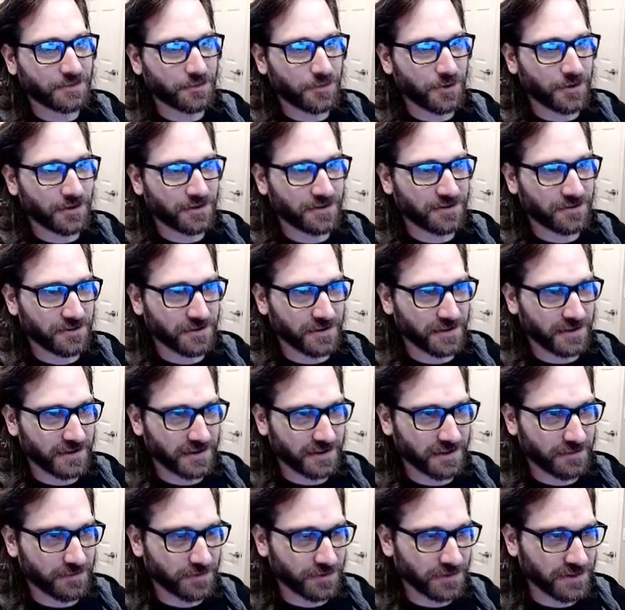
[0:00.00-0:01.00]
work, so the,
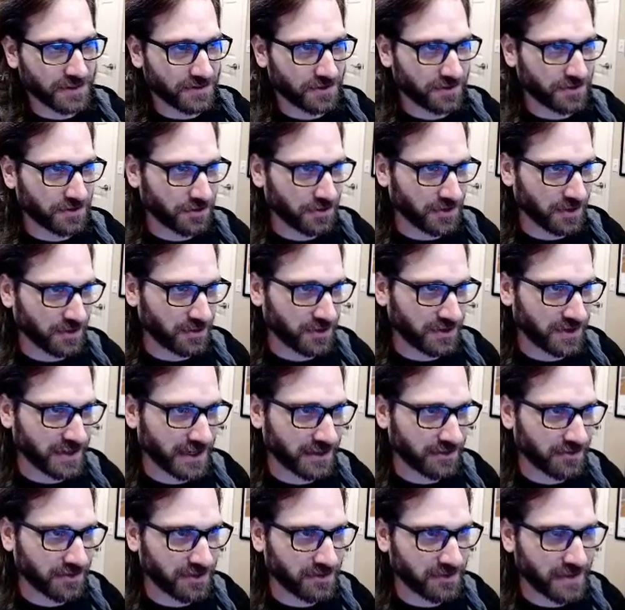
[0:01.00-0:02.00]
the police are totally
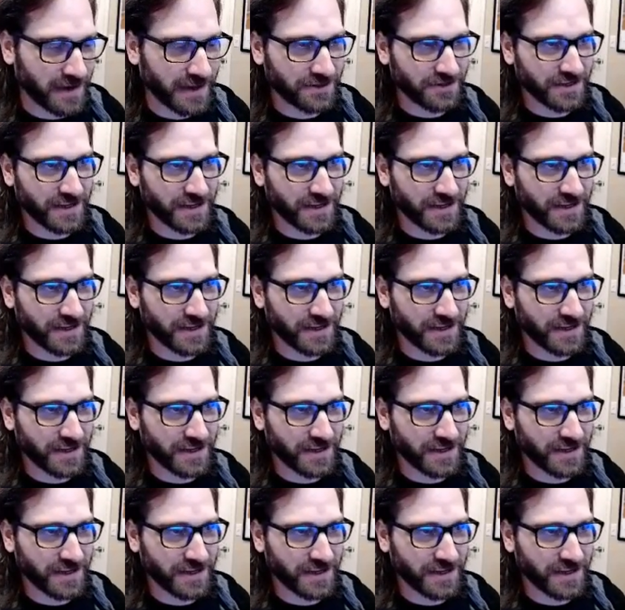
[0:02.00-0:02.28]
protected with the mask. You